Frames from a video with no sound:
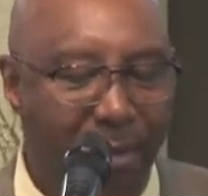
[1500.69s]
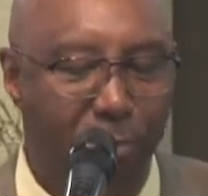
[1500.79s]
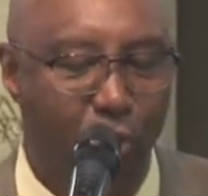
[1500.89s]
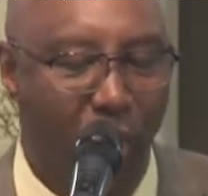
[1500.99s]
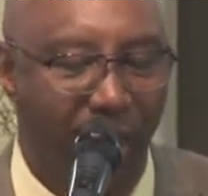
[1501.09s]

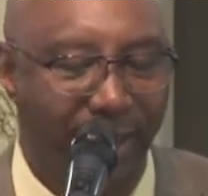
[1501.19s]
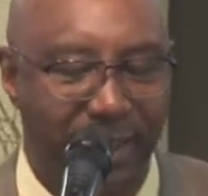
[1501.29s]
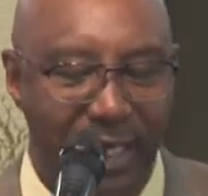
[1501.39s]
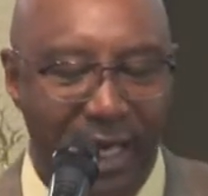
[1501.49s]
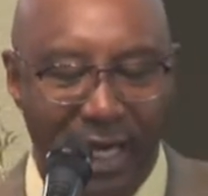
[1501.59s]
Number
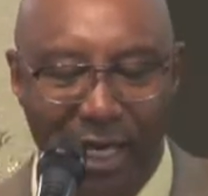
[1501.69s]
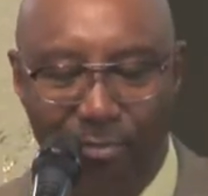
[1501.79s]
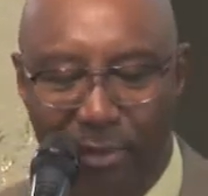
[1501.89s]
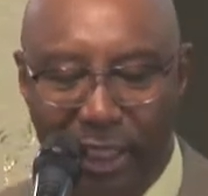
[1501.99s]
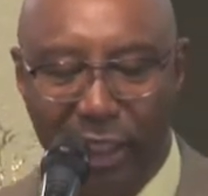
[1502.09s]
one,
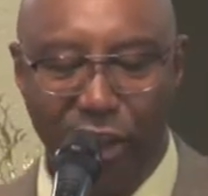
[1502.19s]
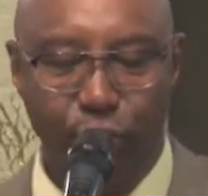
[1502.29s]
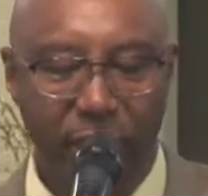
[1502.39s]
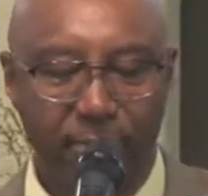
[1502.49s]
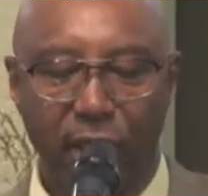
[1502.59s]
it
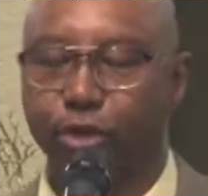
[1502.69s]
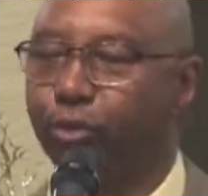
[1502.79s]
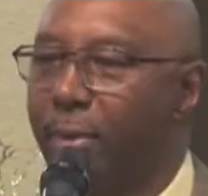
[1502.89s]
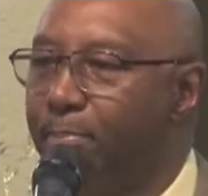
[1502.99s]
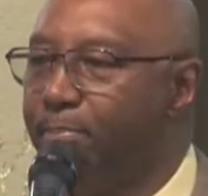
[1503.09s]
means we
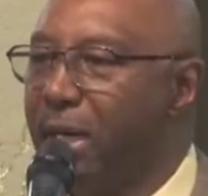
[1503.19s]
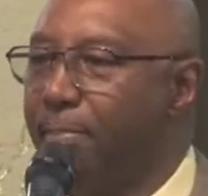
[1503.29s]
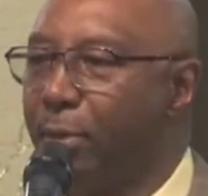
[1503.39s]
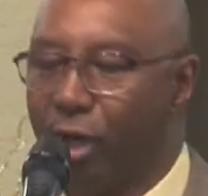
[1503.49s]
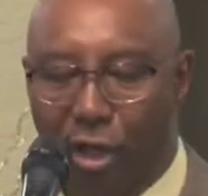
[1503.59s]
must
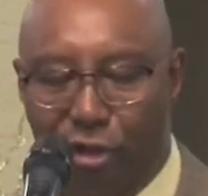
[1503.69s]
remember